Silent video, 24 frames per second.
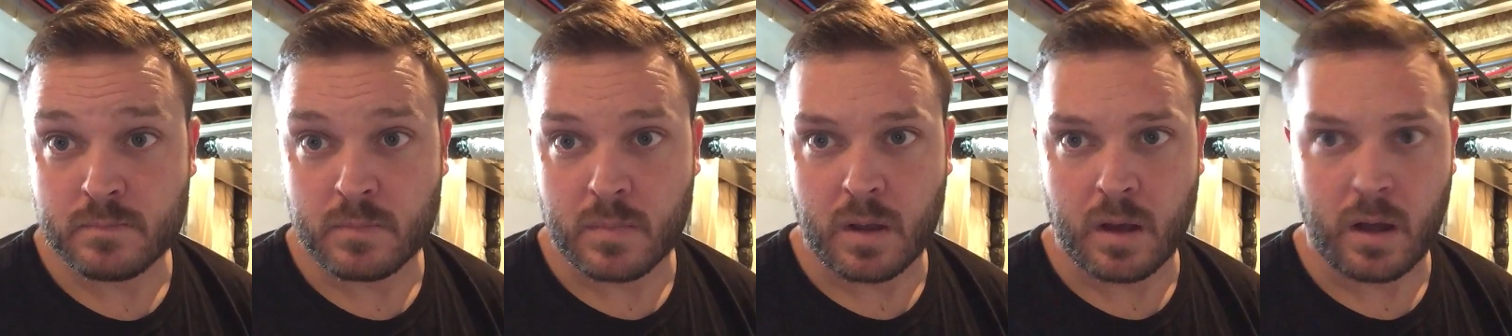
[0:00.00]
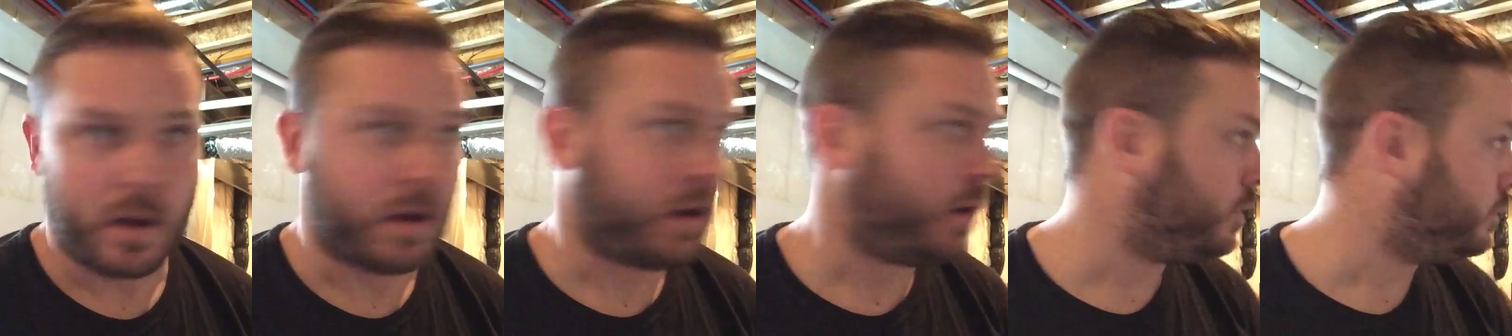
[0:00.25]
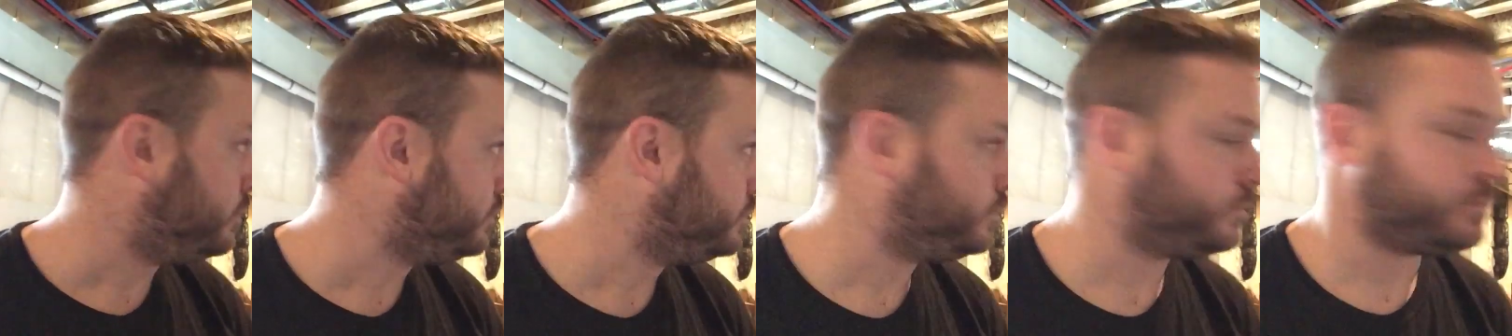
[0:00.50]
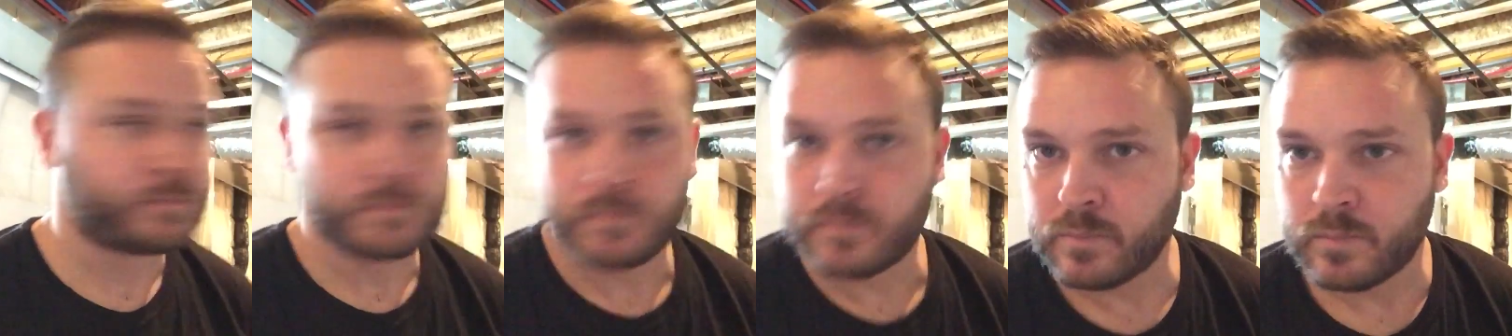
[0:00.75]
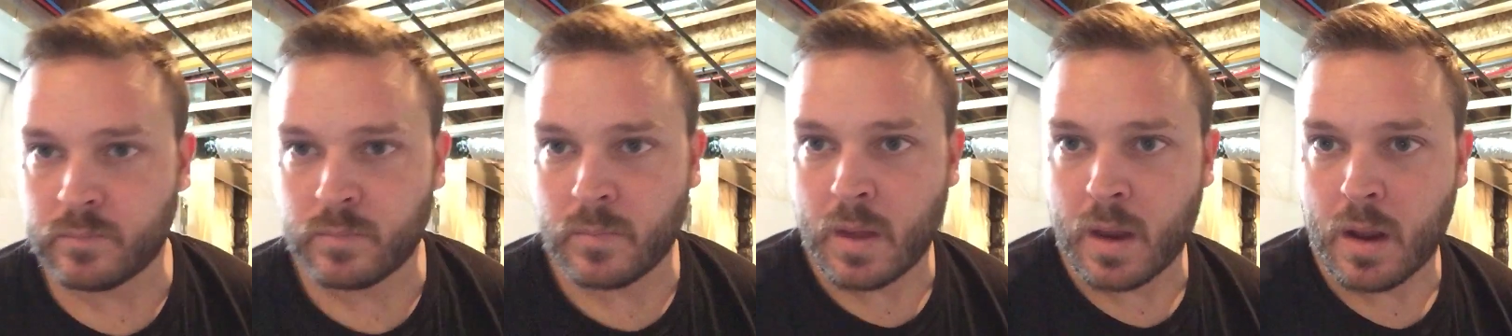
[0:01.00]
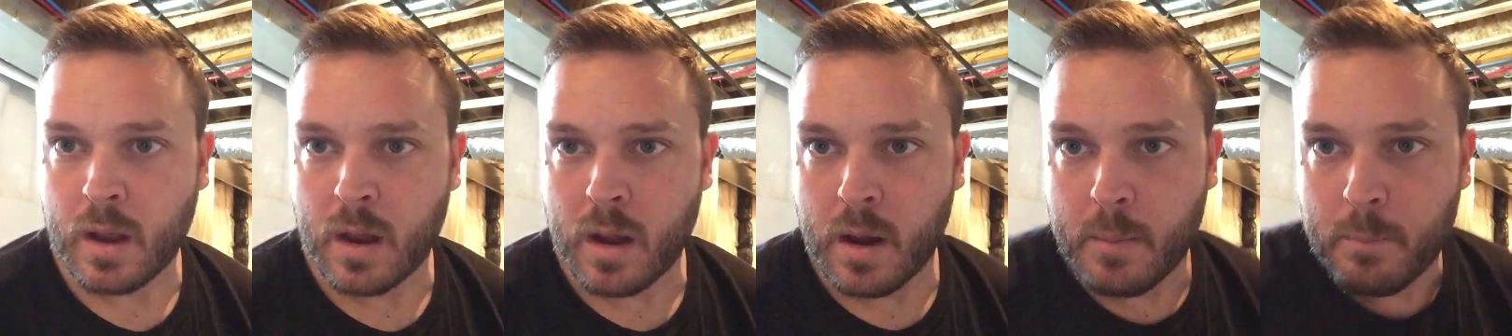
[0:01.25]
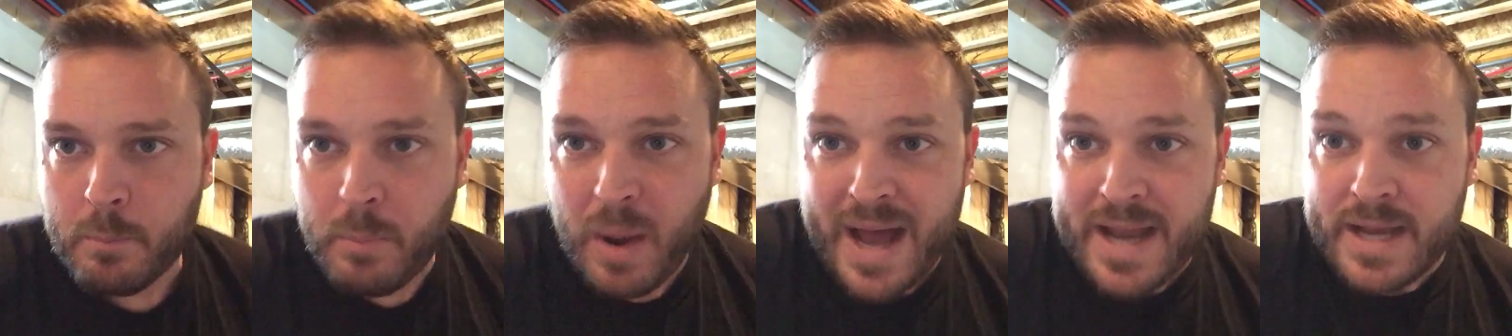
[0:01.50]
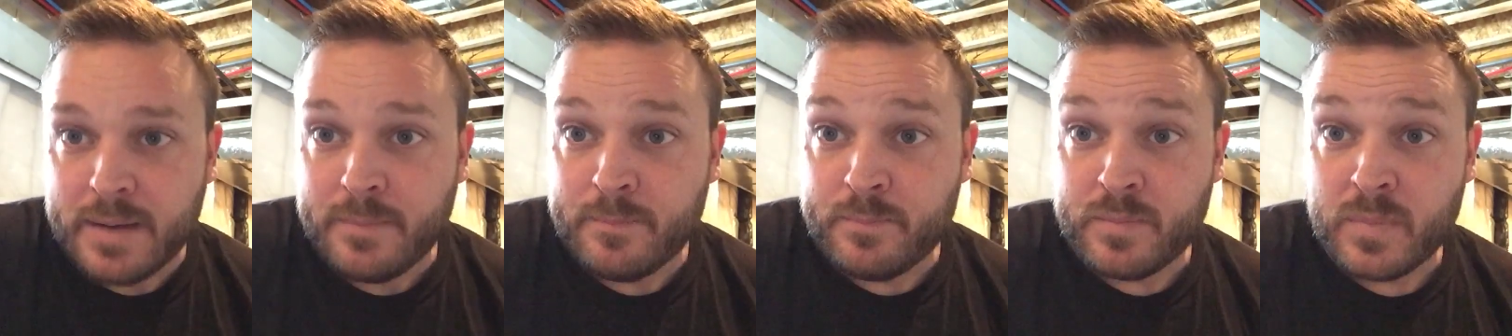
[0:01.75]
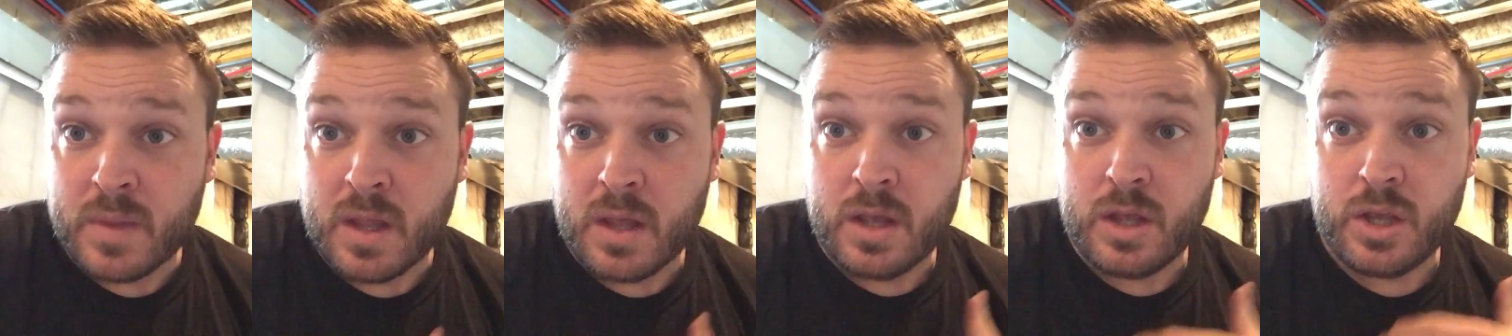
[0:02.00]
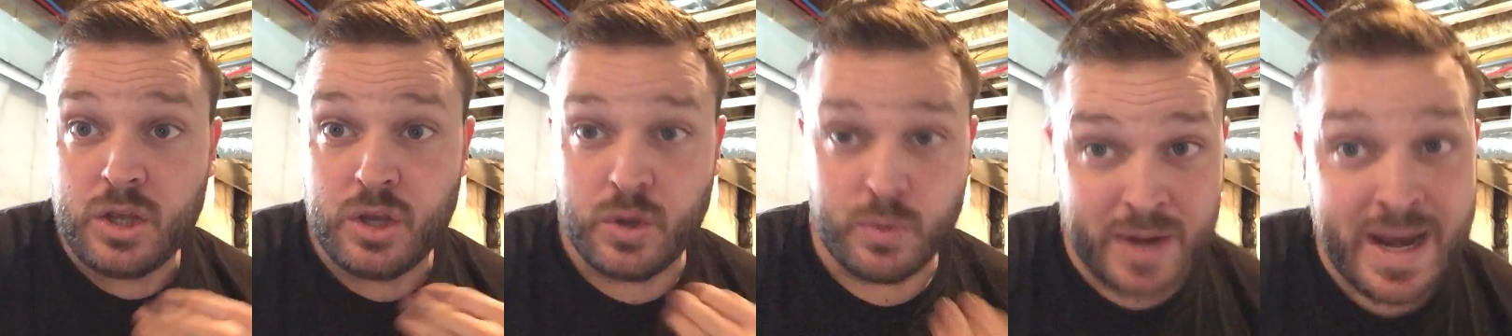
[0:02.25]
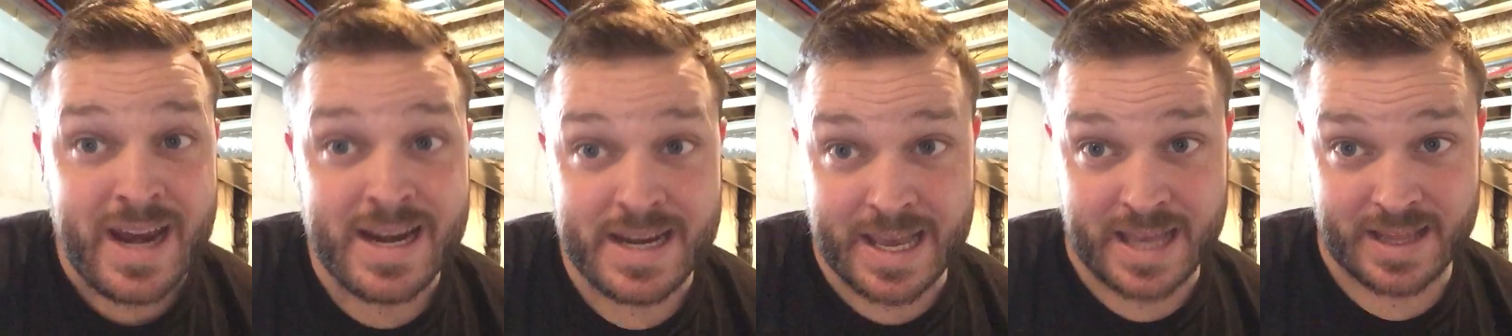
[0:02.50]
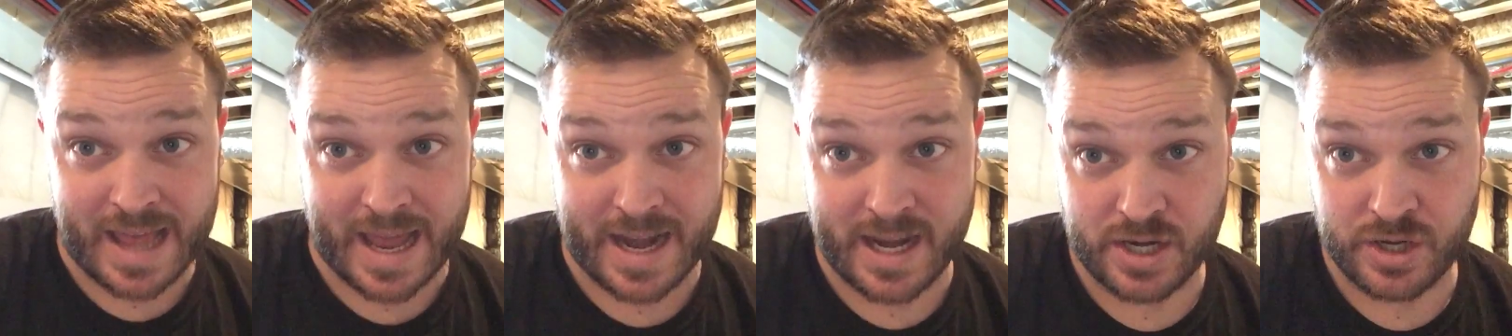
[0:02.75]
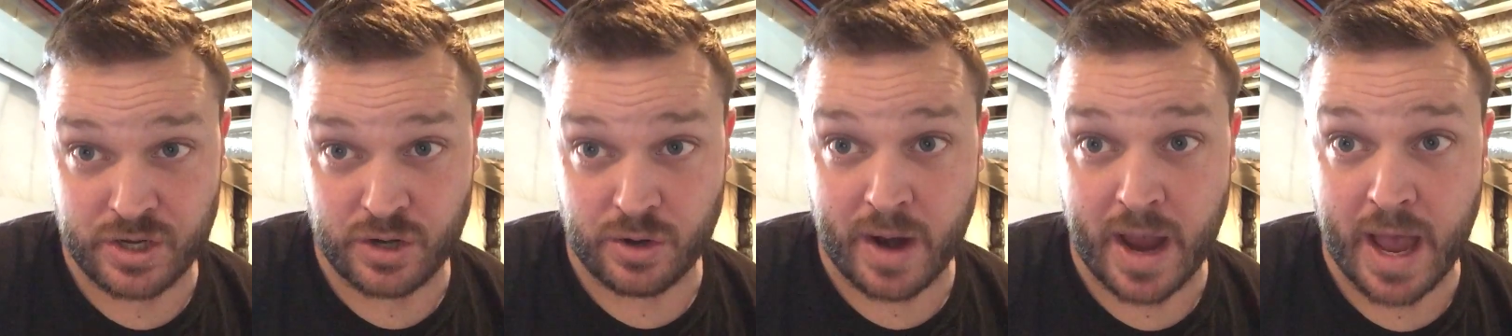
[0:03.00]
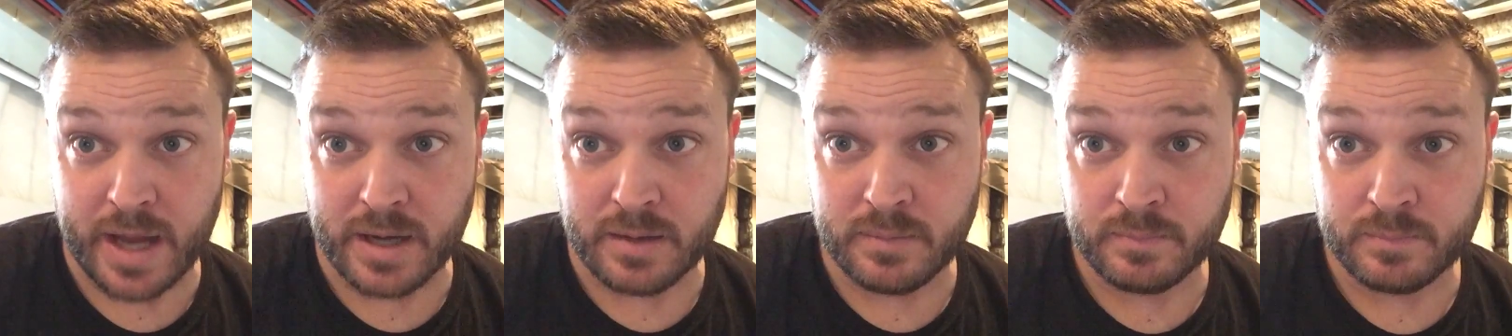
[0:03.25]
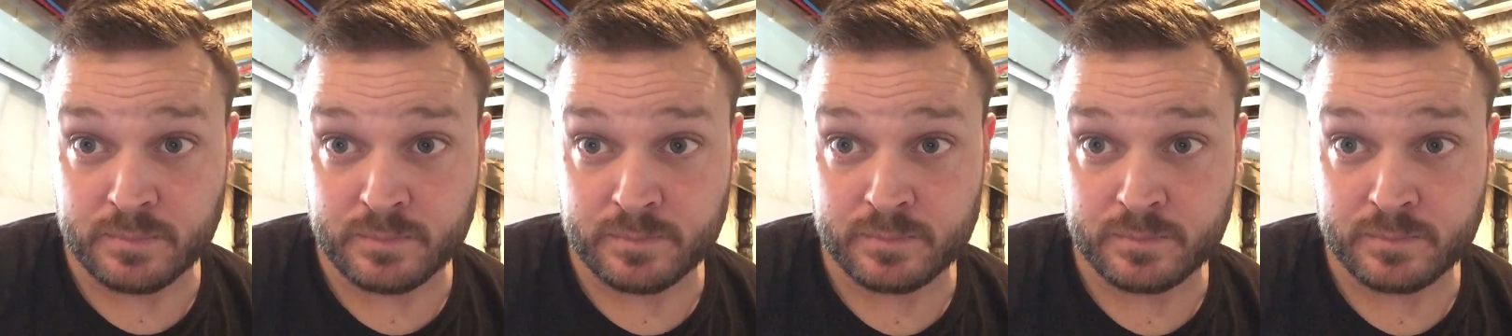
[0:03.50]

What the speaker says: Uh-oh. But you need to get that into your head,